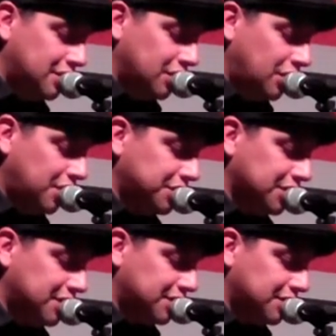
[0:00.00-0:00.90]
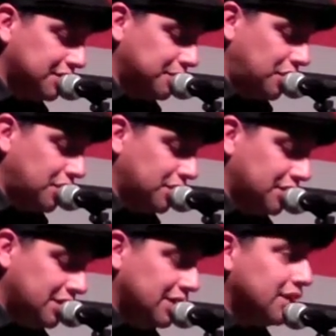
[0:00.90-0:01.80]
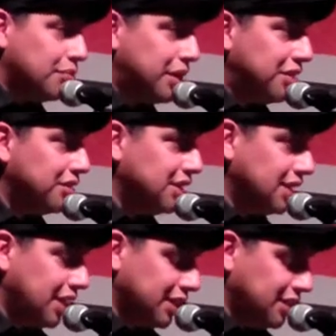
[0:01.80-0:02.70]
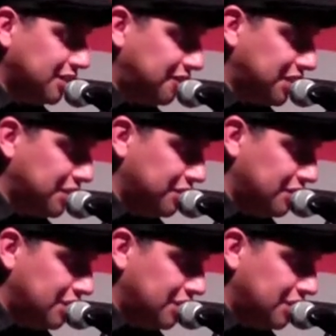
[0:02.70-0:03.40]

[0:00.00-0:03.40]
the large against the small, apparently liking the fit,